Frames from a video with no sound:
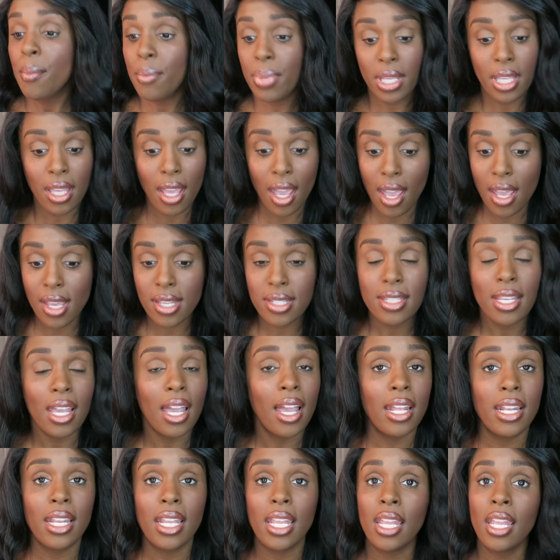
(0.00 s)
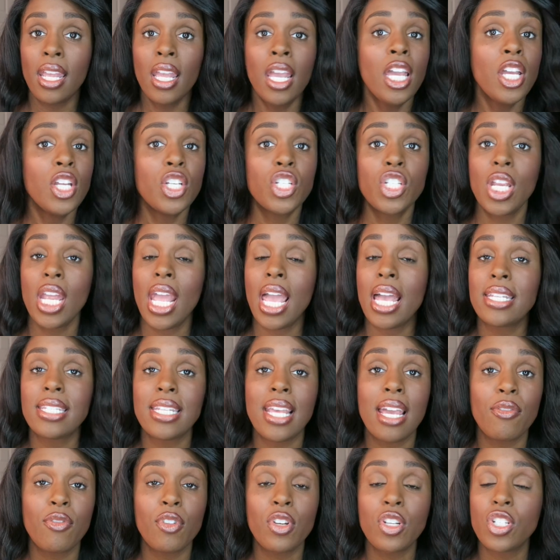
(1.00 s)
Because, honey, she has
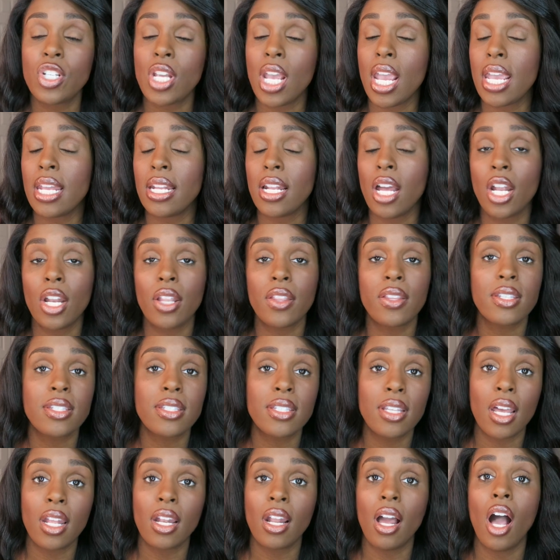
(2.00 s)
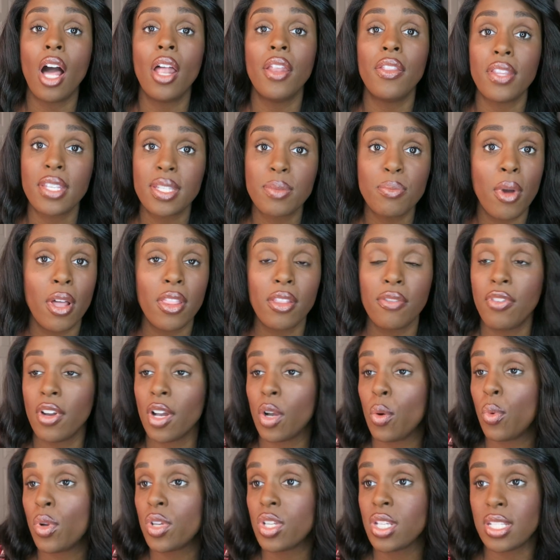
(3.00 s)
every shade under the sun on this
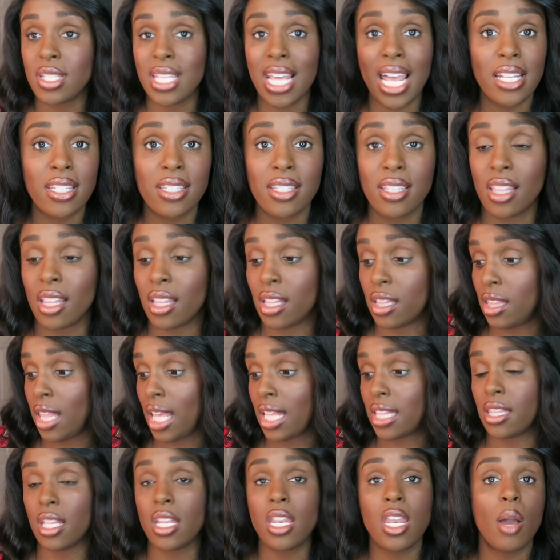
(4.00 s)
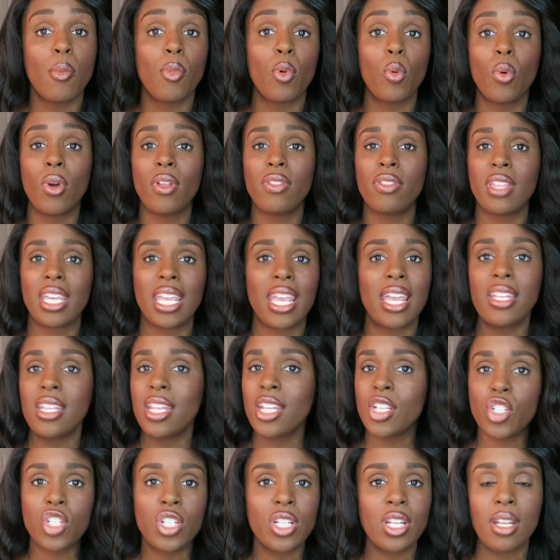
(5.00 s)
motherfucker, which is, that's the, like the number one thing. And
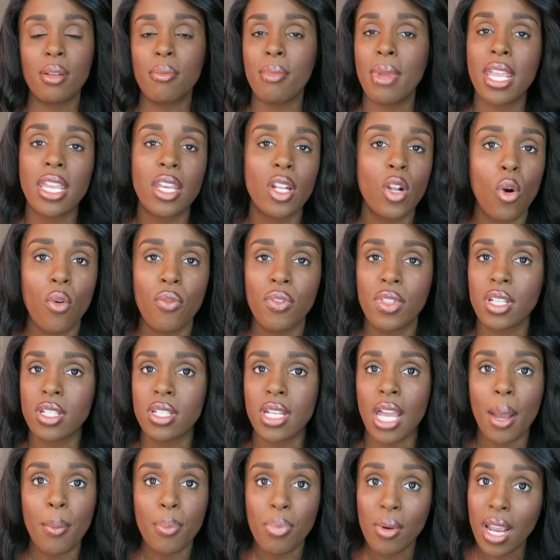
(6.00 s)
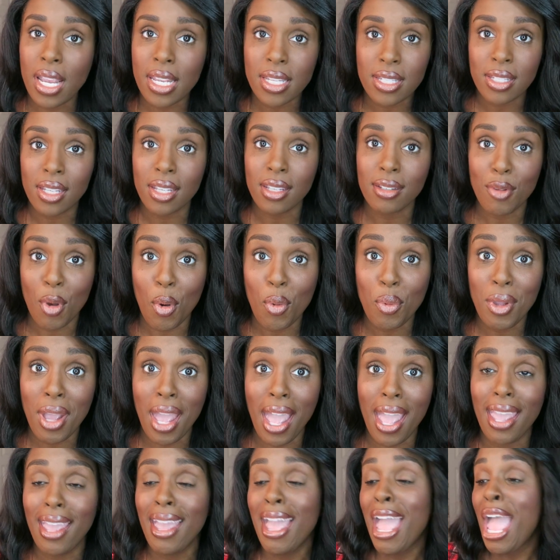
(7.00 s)
then she didn't make it over the top pricey,
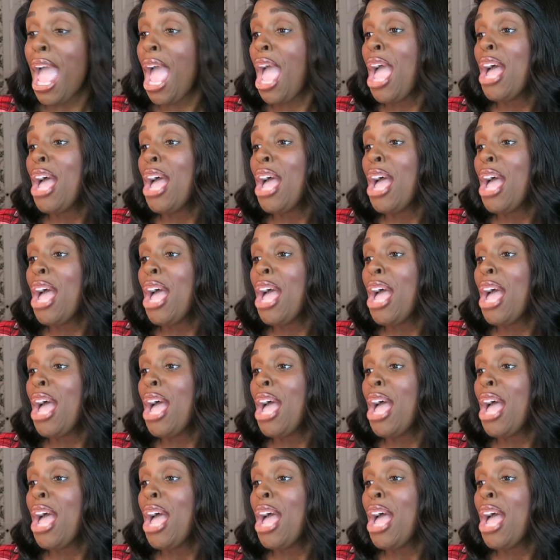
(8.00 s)
okay?